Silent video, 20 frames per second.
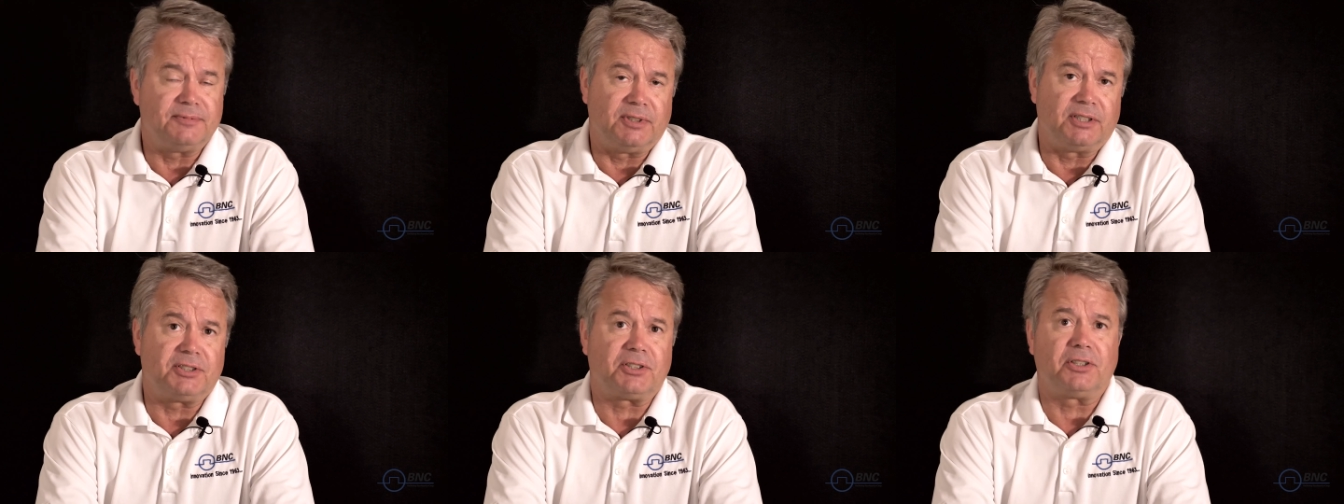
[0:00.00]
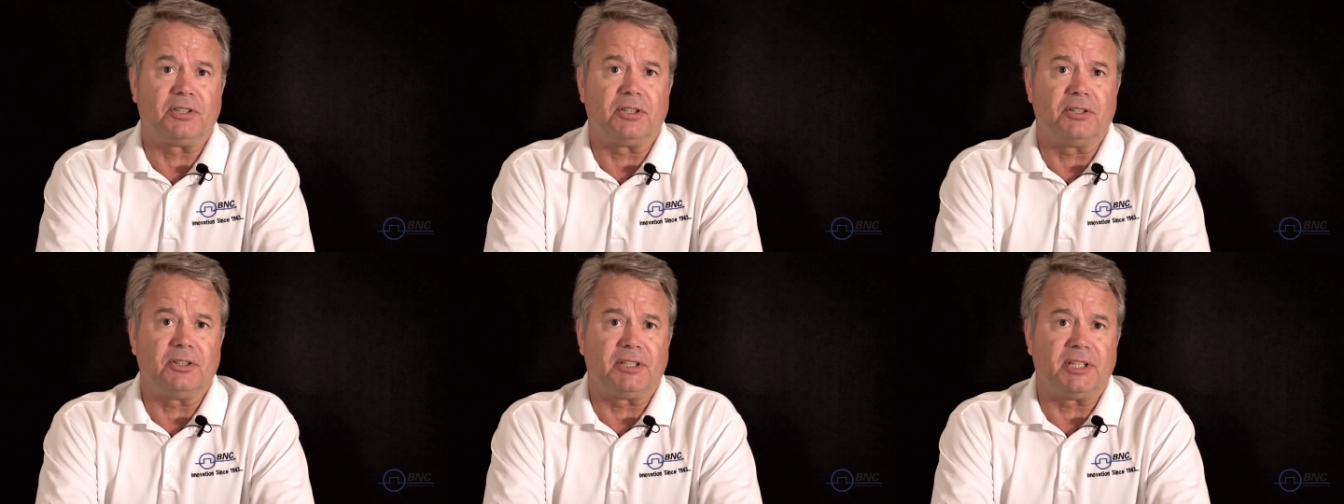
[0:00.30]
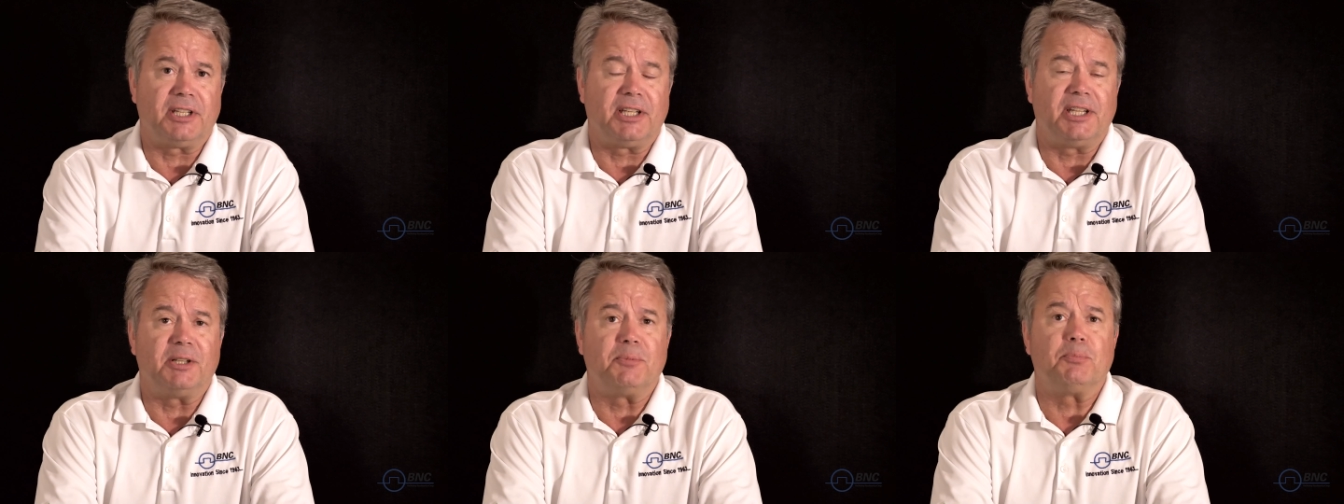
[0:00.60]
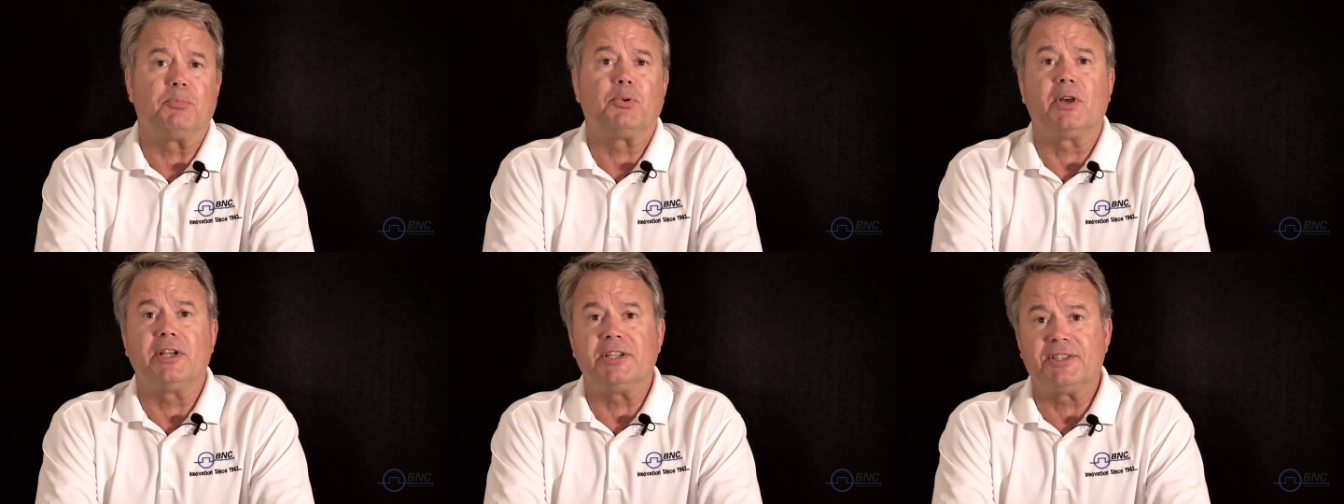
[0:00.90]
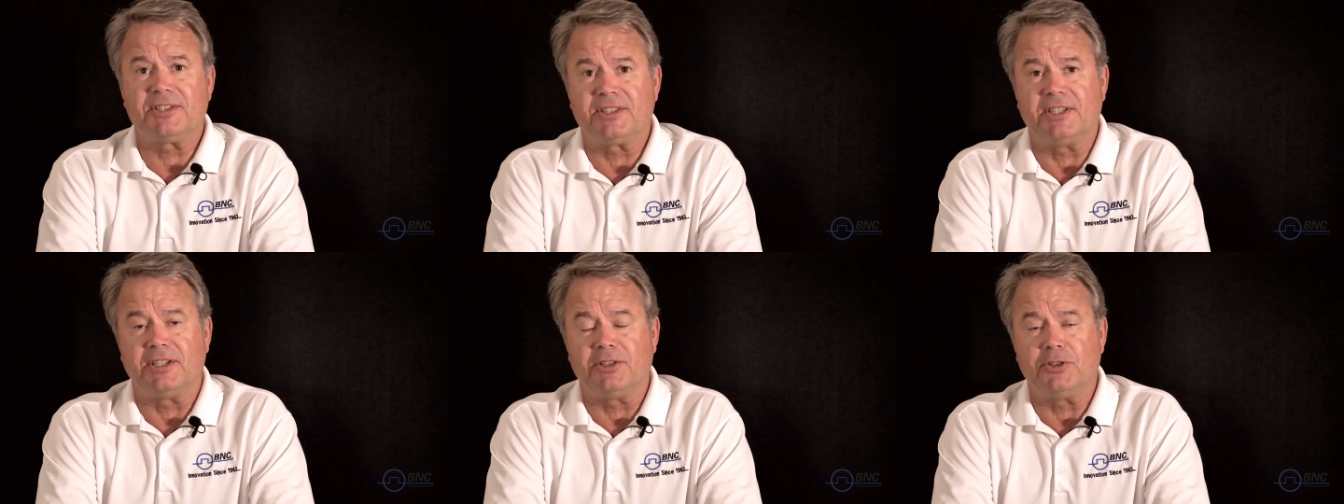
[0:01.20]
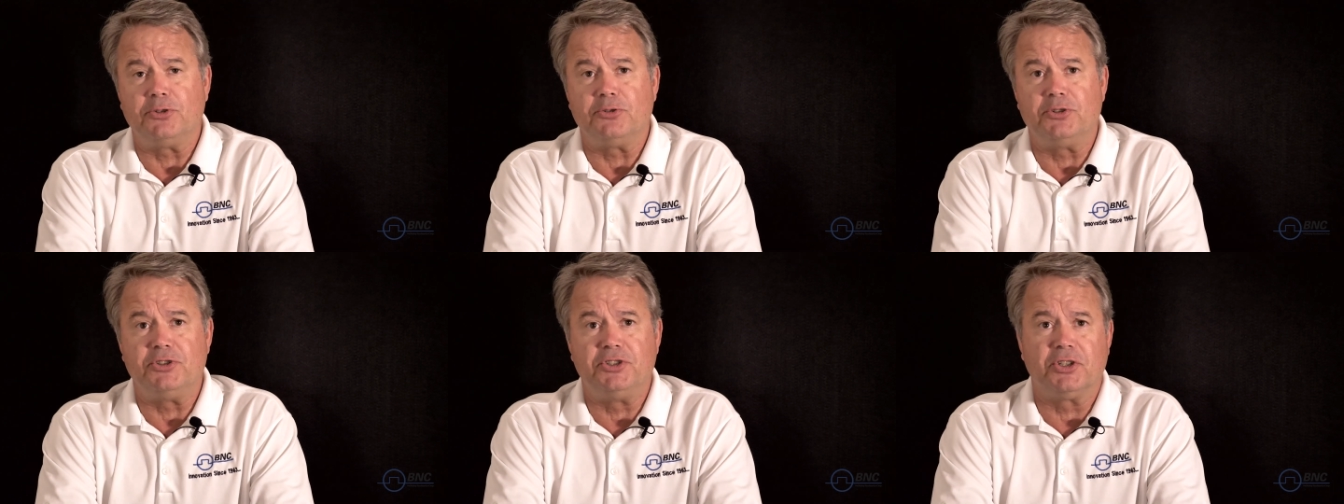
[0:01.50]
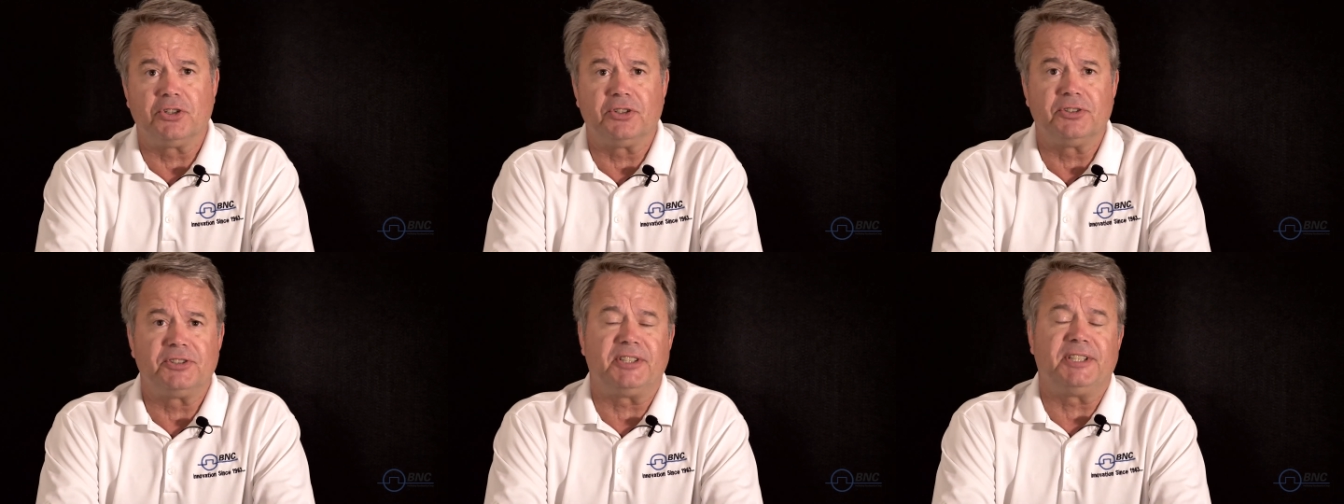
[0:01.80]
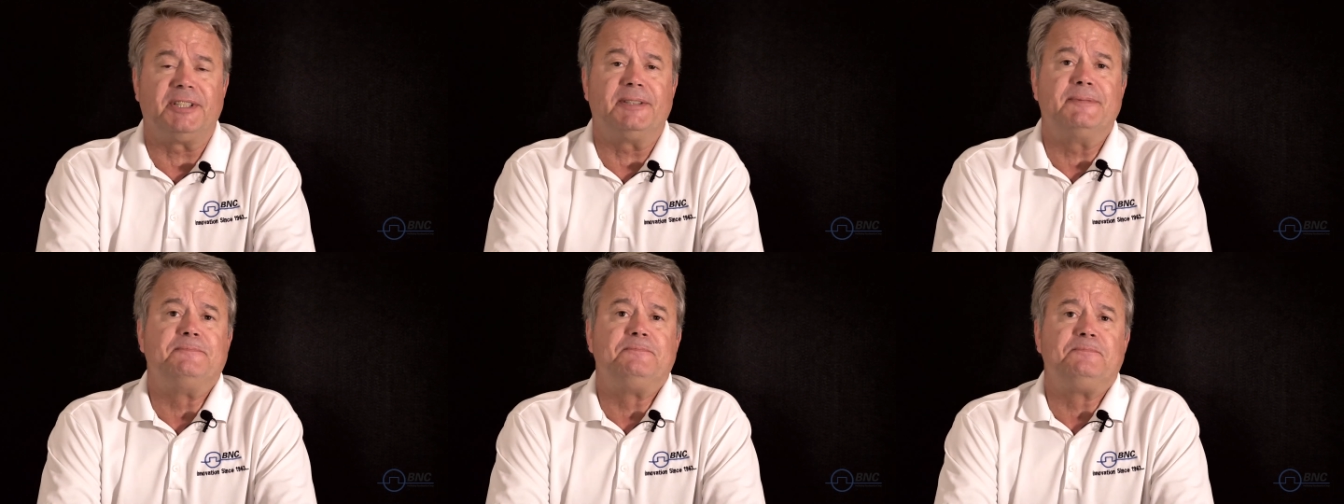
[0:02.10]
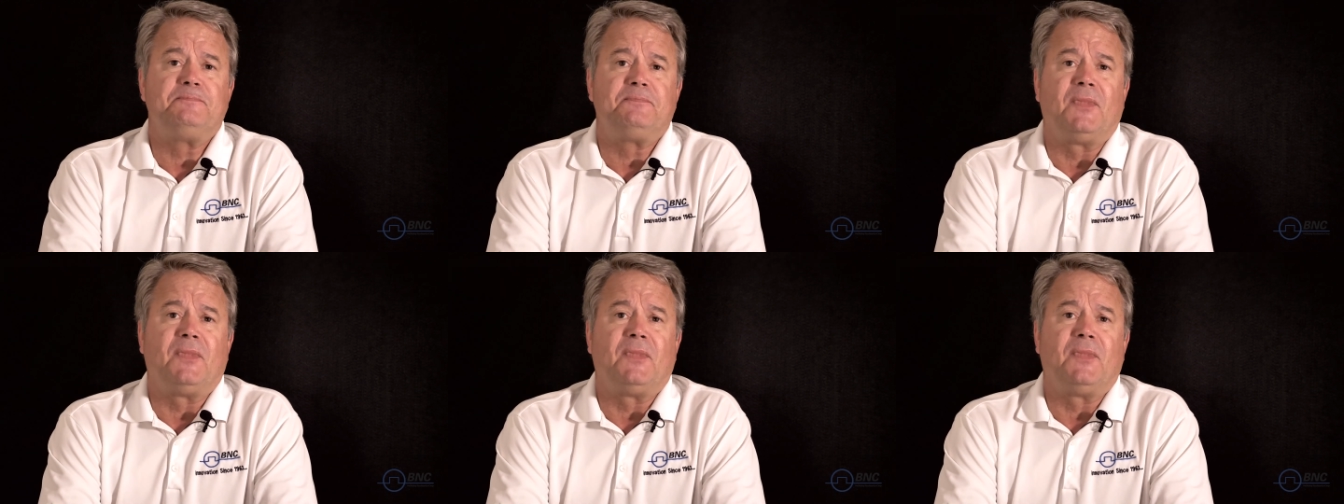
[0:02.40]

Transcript: this occurred in Princeton, New Jersey.